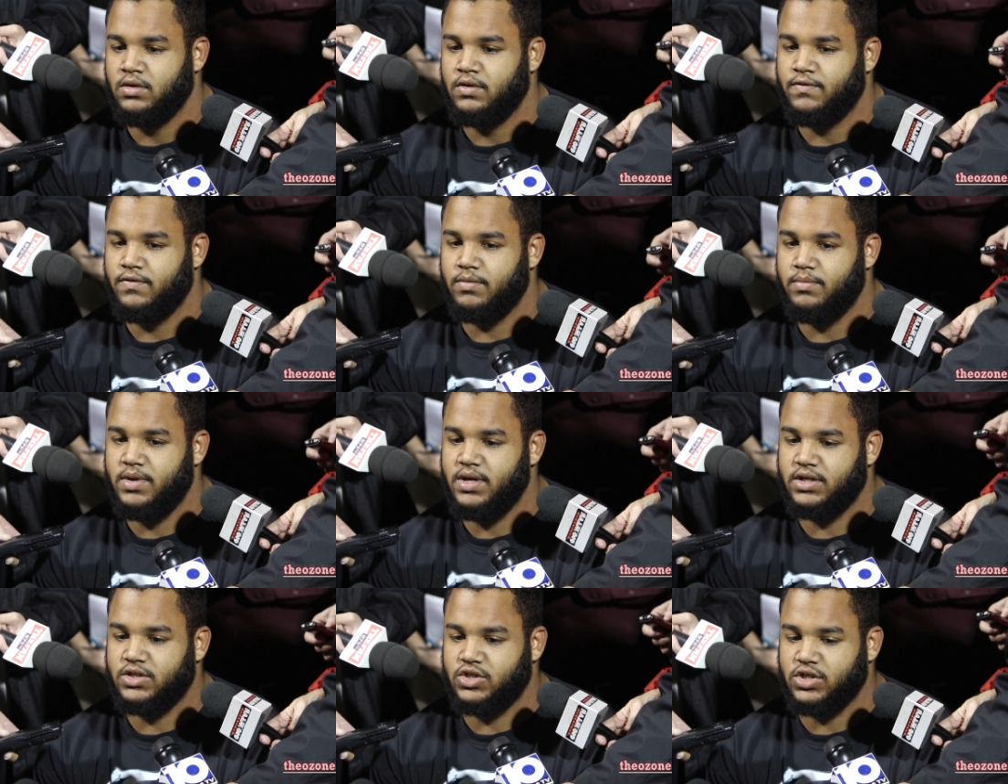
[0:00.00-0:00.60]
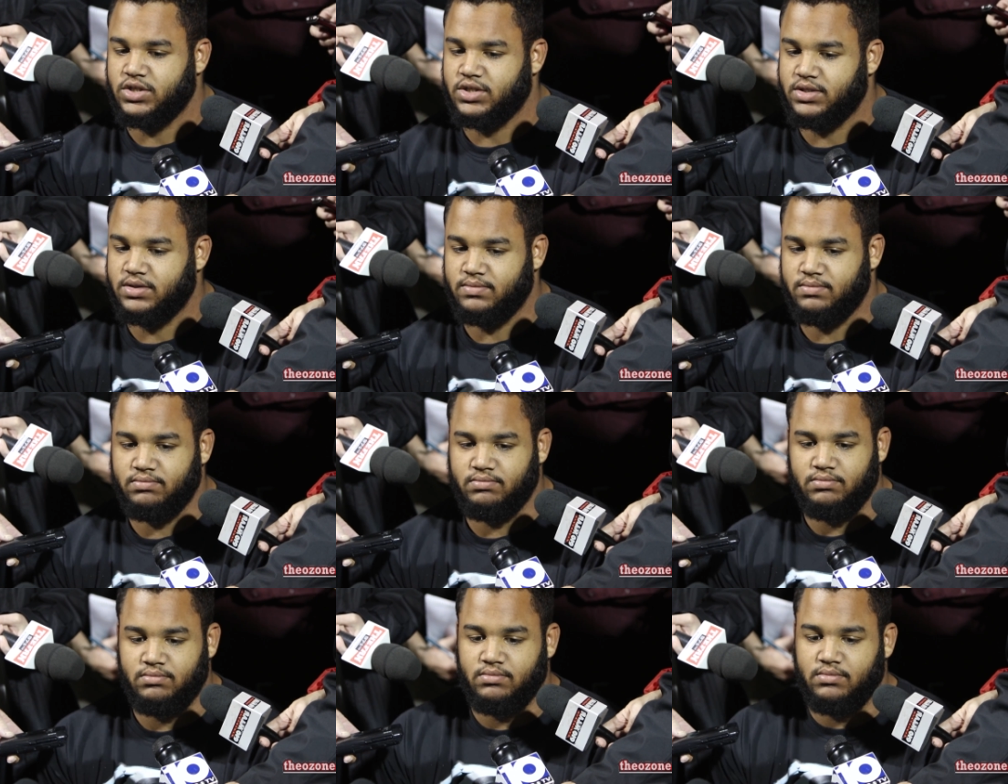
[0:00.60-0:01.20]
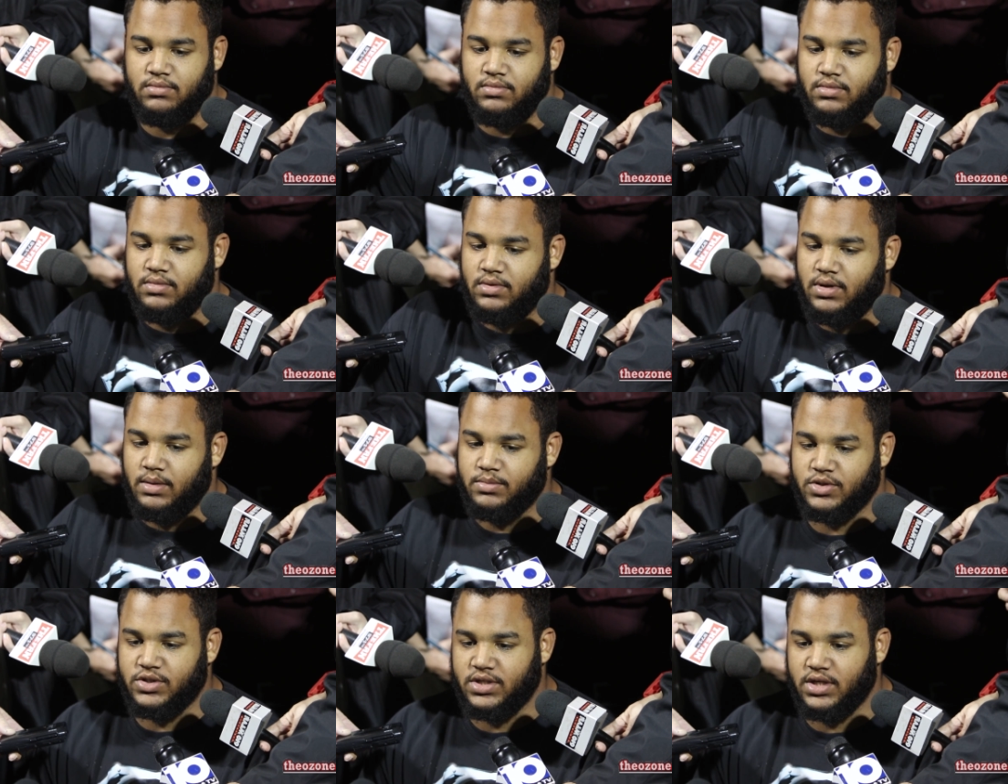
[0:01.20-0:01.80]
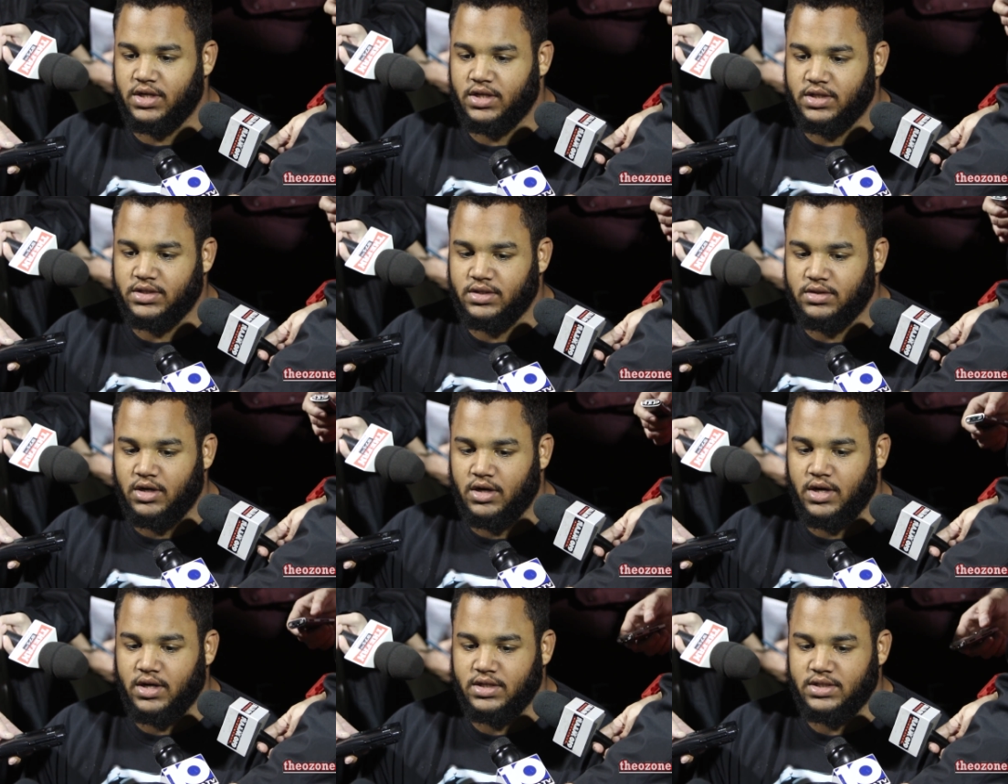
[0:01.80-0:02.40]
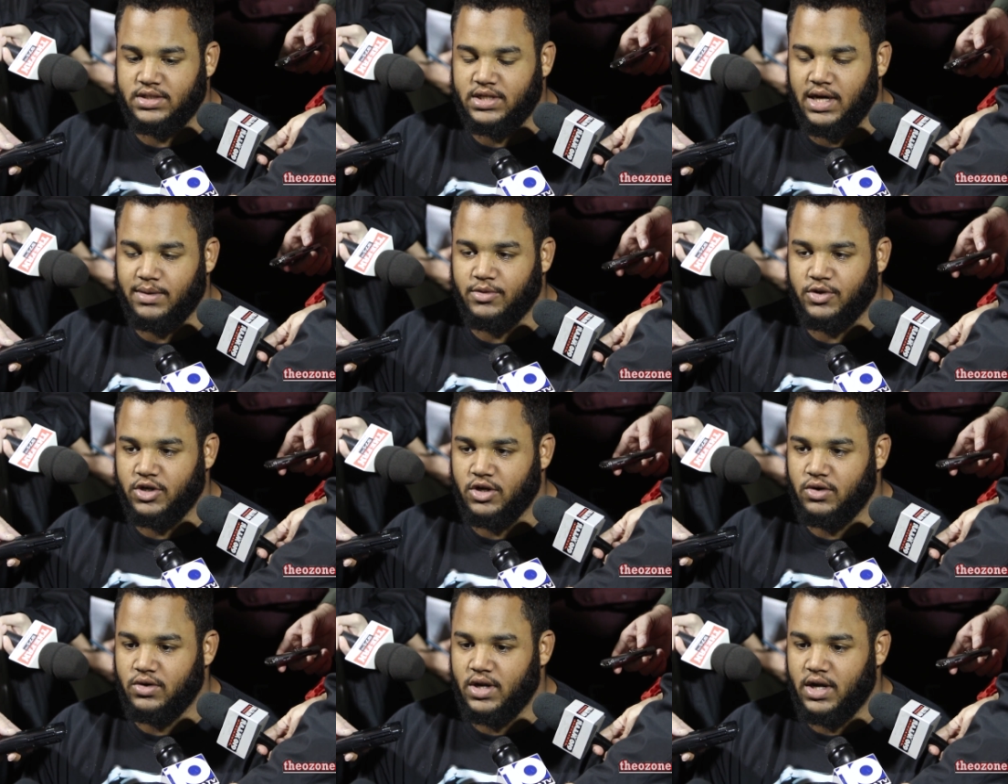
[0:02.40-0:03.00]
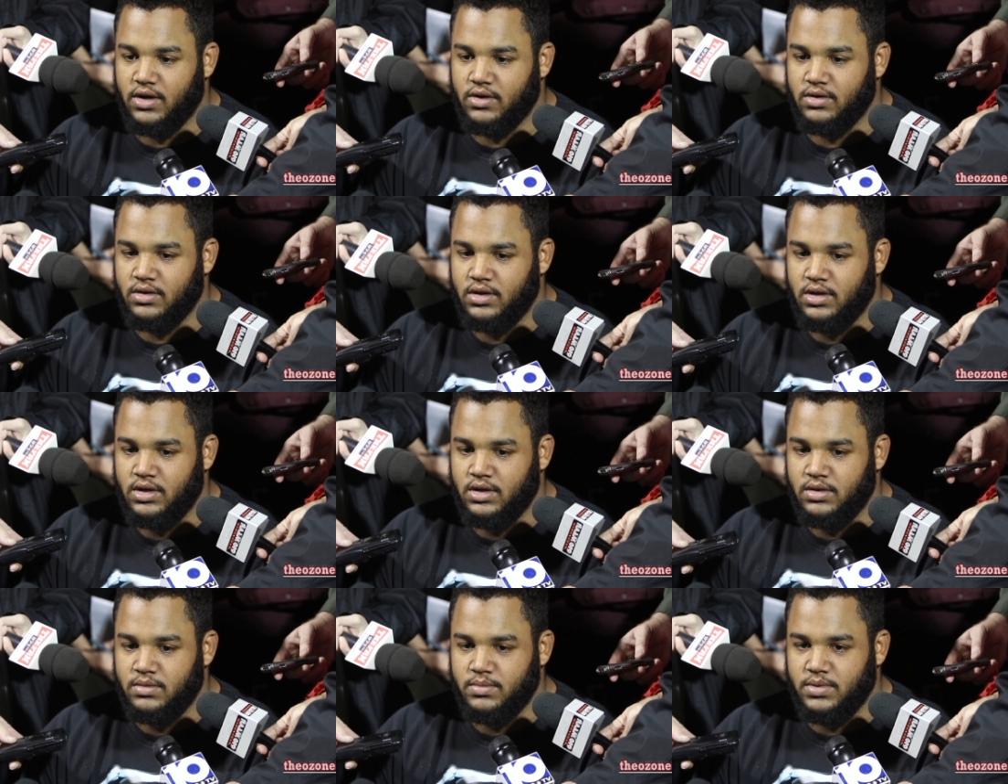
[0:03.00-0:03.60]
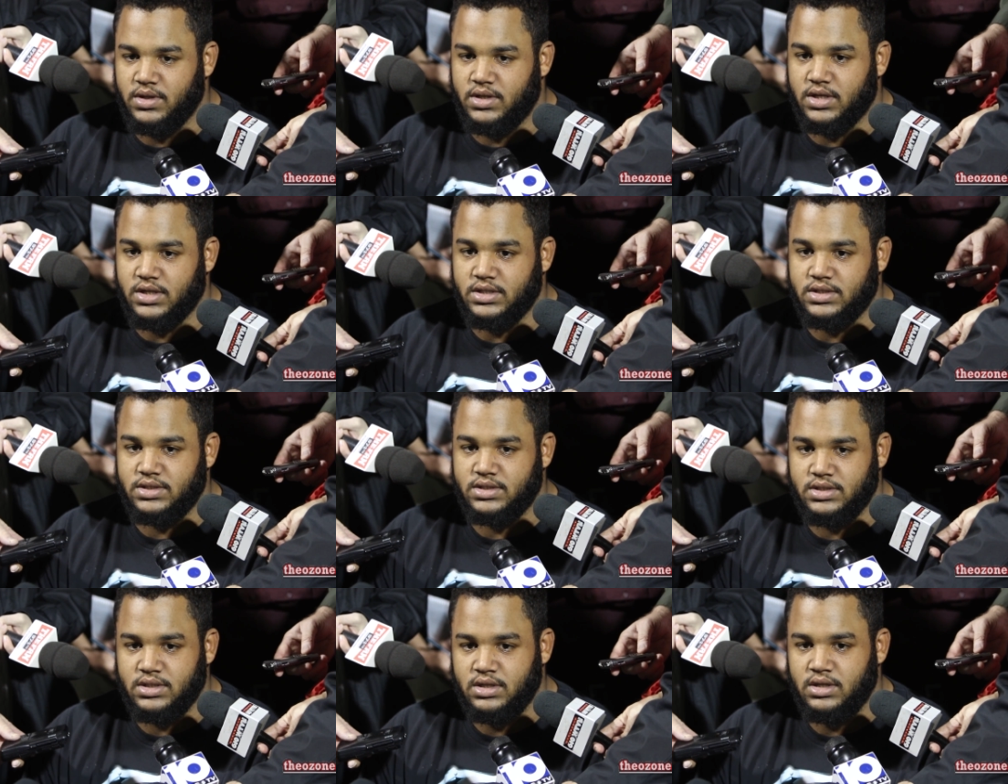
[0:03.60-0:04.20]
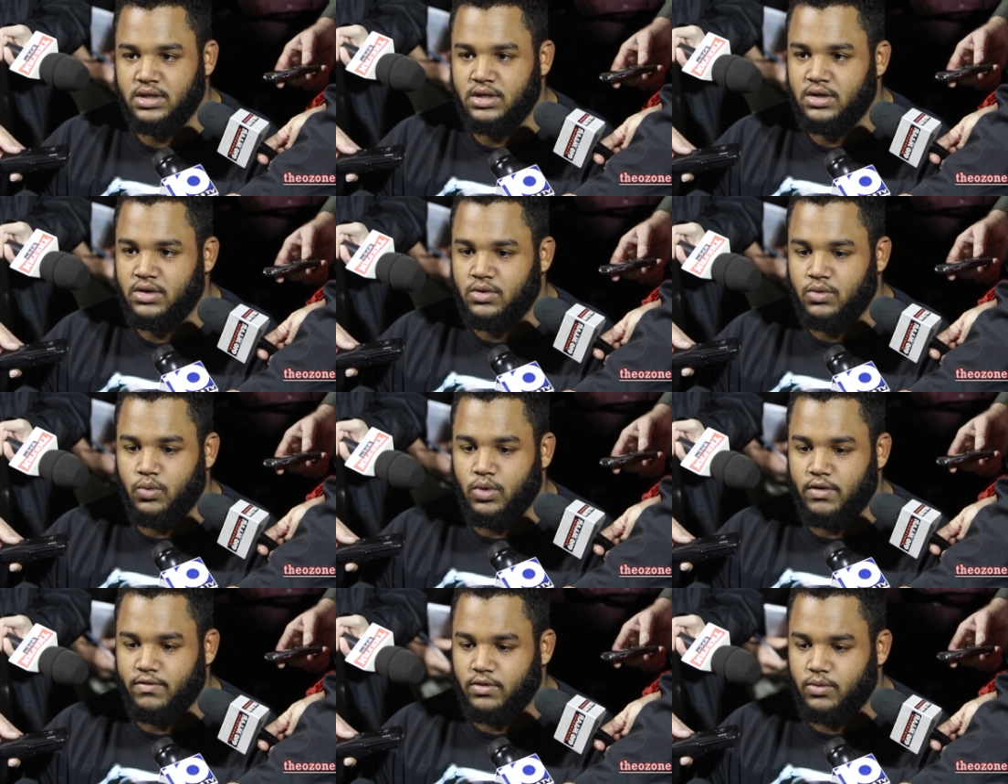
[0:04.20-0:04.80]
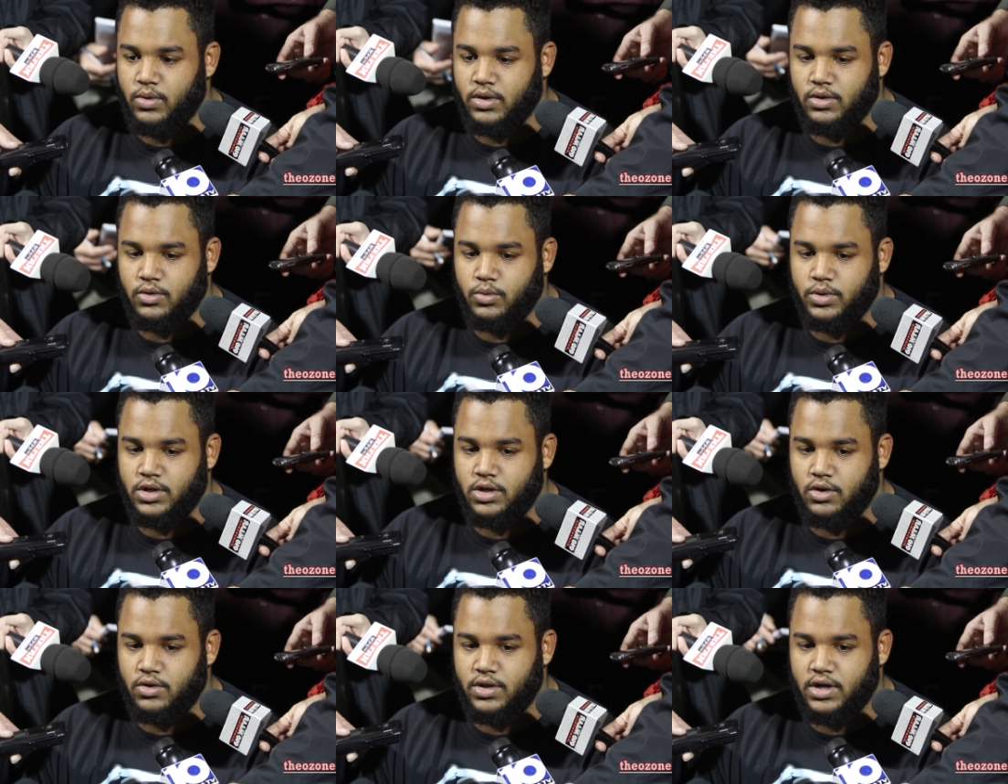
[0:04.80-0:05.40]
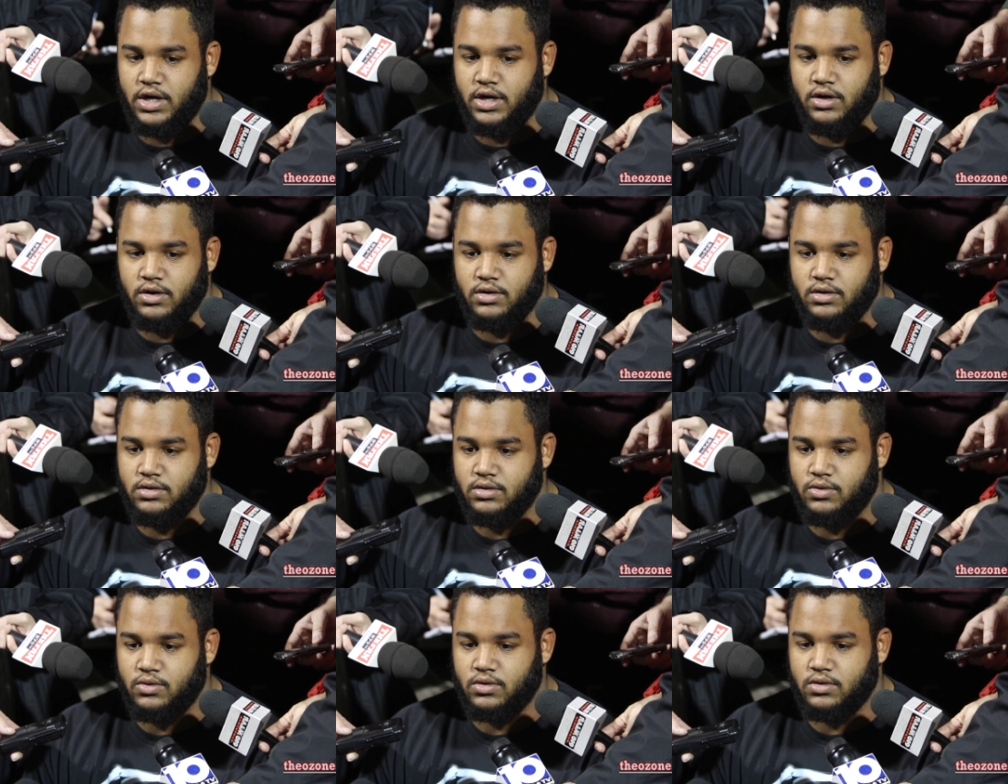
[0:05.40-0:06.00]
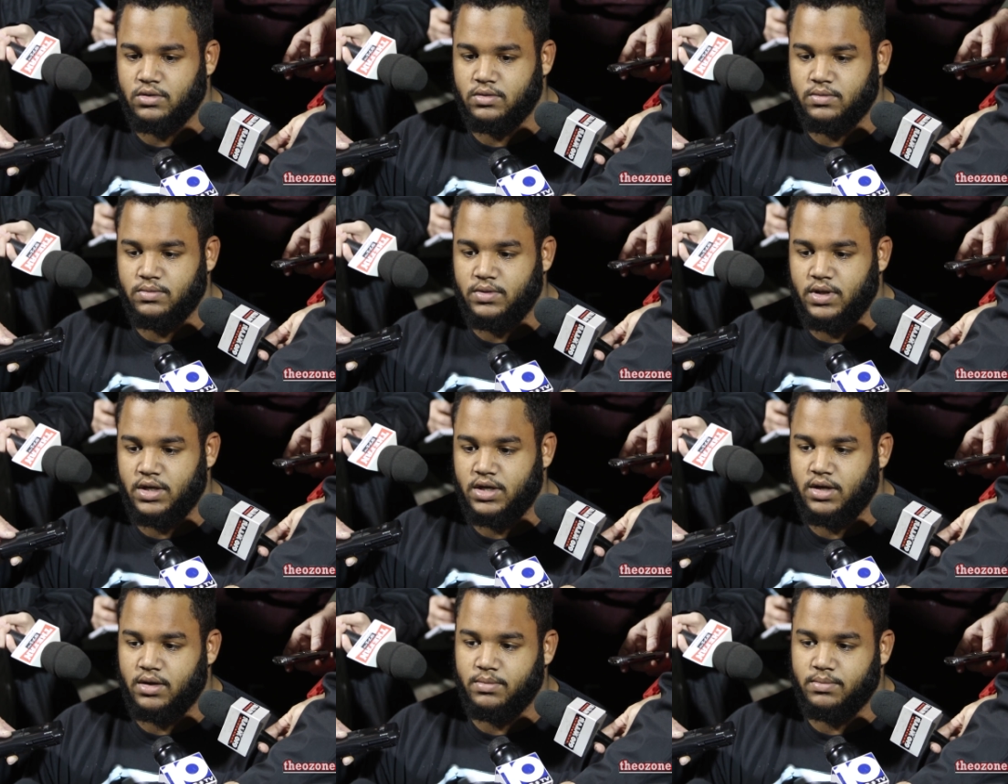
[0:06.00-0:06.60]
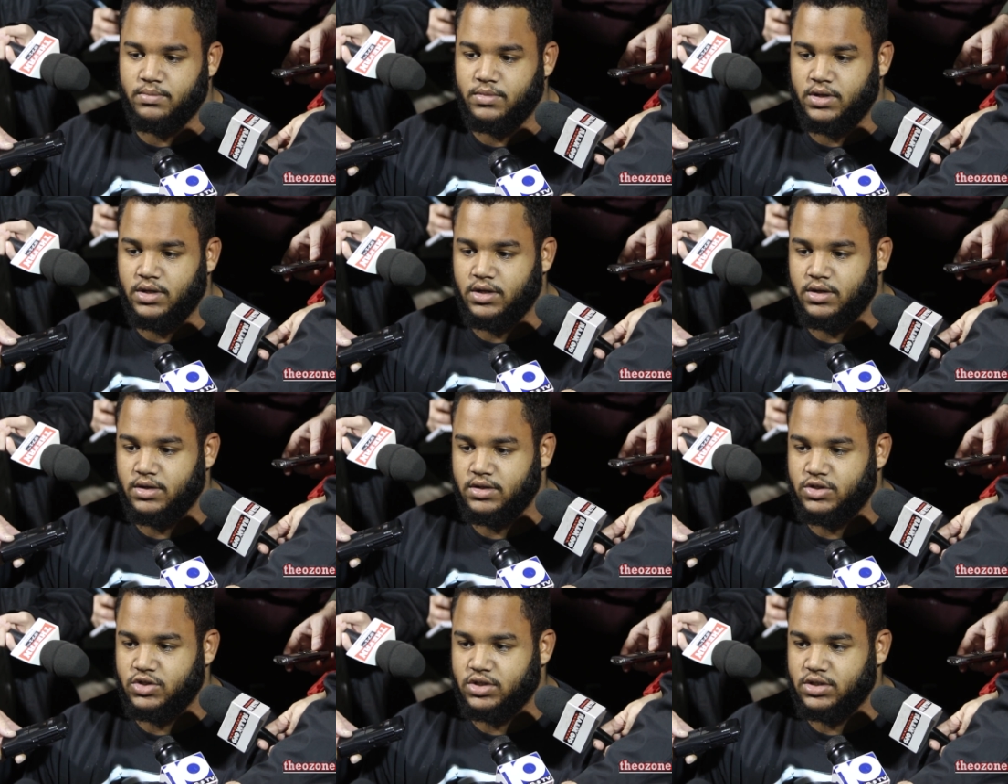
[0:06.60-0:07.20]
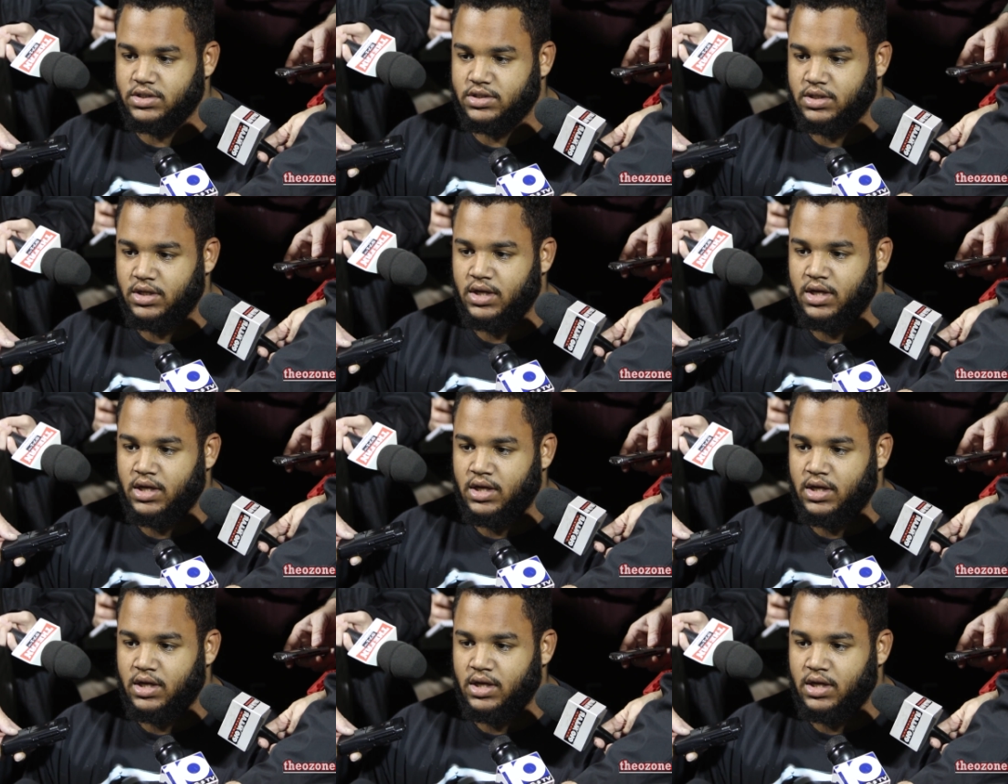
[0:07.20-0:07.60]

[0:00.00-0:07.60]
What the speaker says: For me, I'm just thinking, all right, it's time to go now, because whether we go there or they come here, it's just